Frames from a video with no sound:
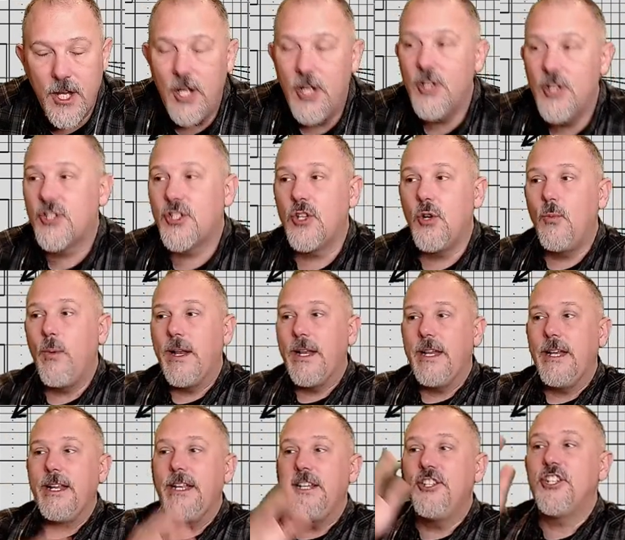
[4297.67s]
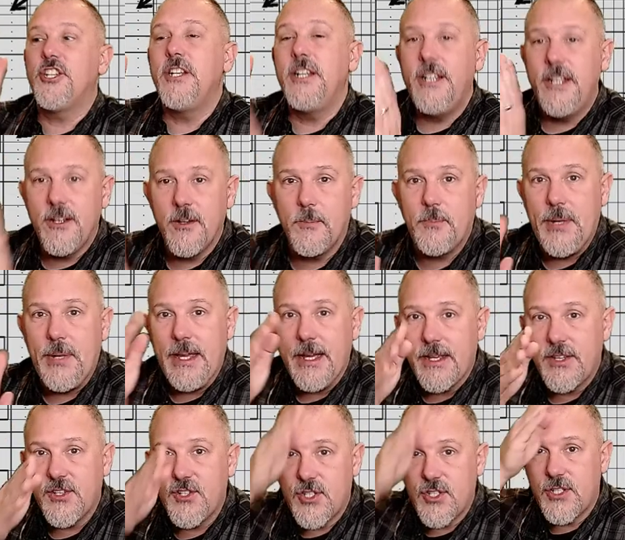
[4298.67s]
So when an engineer
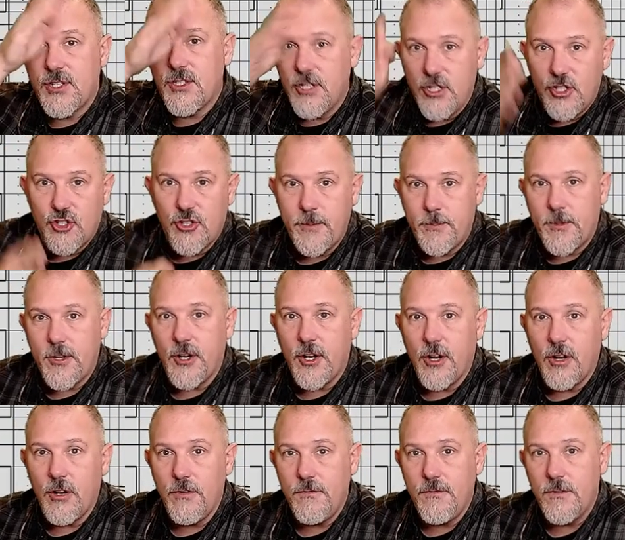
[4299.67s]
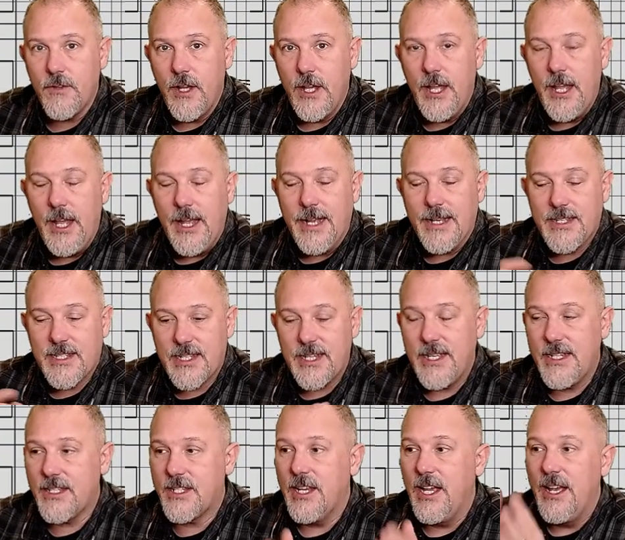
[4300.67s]
picks the trip curve and
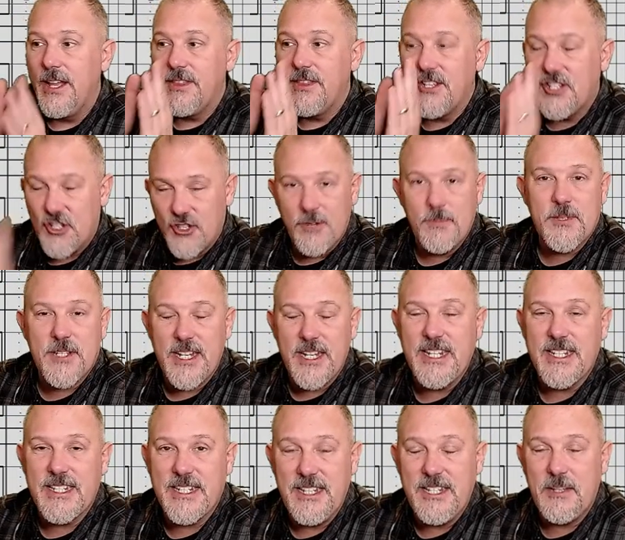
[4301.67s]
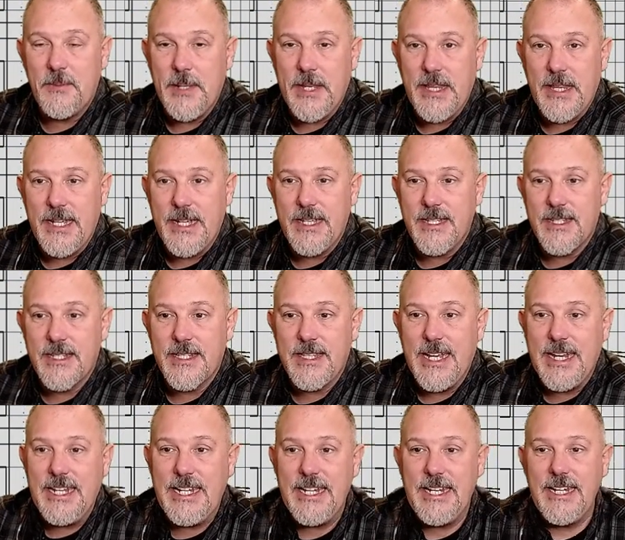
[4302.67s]
says the trip settings need to be this,
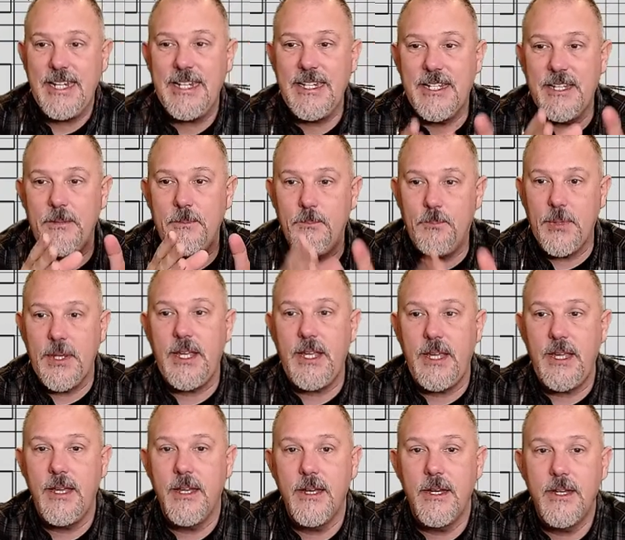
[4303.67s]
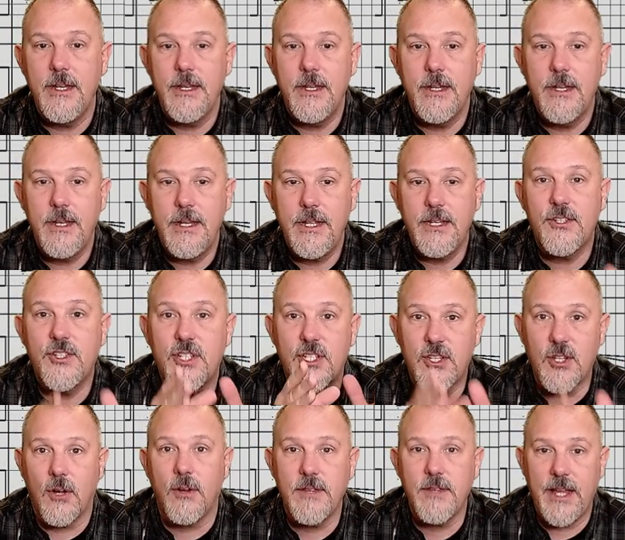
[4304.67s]
they need to be
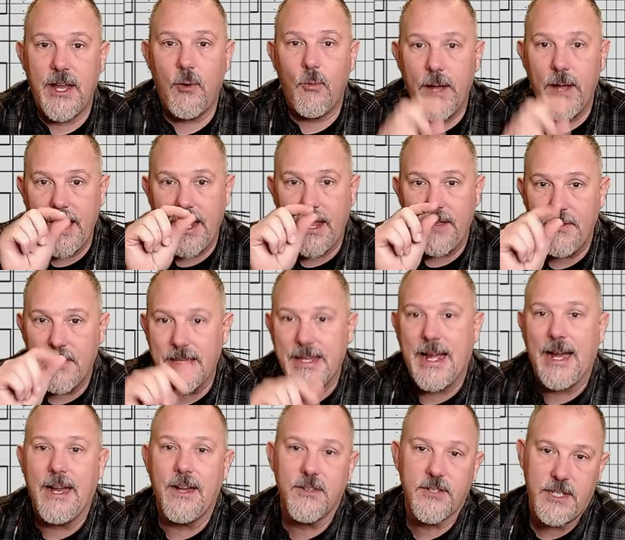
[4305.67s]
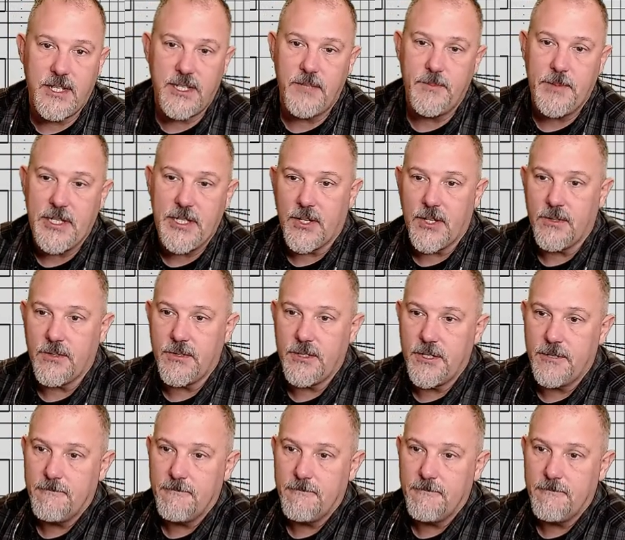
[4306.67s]
installed that way and the dials need to be turned.